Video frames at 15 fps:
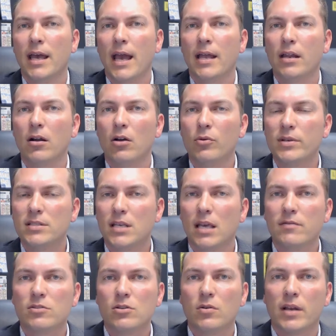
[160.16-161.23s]
And it always
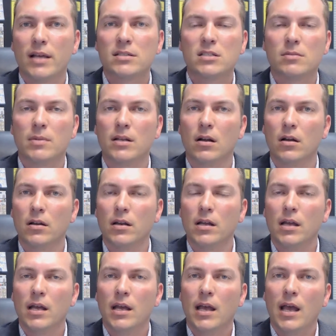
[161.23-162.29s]
gives you an estimate on
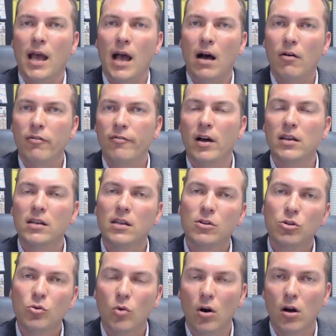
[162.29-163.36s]
how
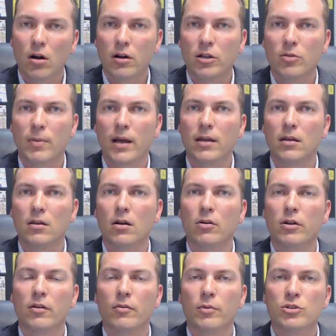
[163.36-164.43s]
funded you are. You might,
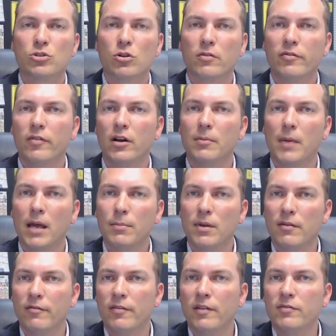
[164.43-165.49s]
your reserve fund might
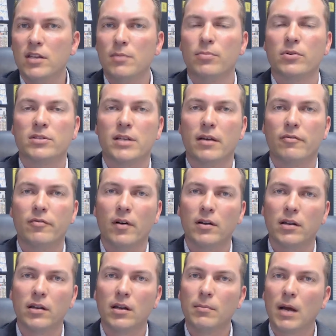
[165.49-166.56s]
be 50%
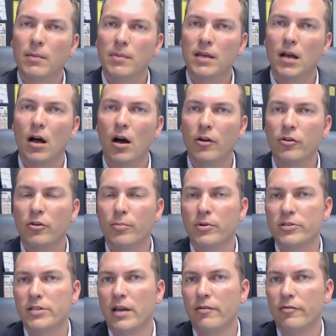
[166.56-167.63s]
funded. It might be
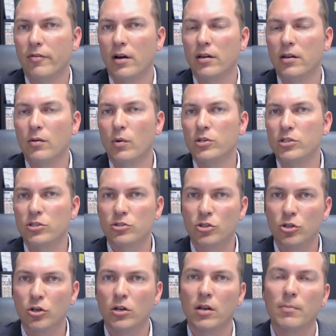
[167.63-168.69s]
100% funded, which is
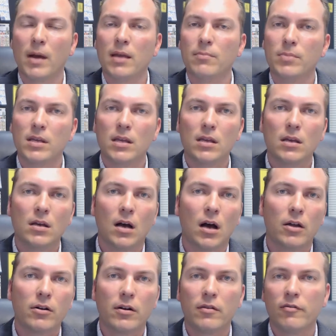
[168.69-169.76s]
good. It might be
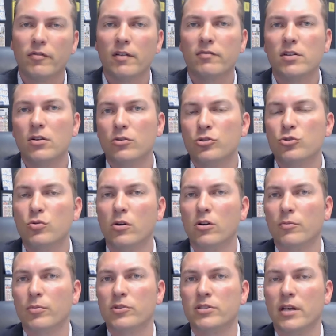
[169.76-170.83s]
150 or
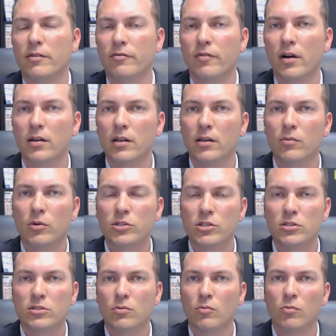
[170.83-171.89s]
200% funded,
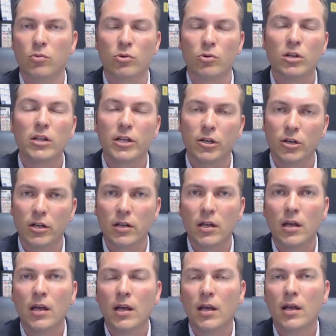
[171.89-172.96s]
which is really good.